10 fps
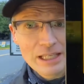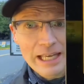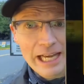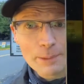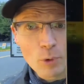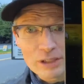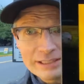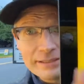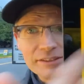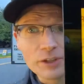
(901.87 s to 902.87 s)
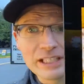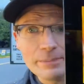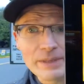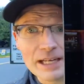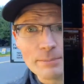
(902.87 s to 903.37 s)
airports. So
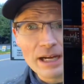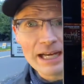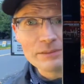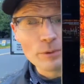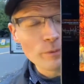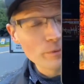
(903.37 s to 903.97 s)
keep that in mind. We're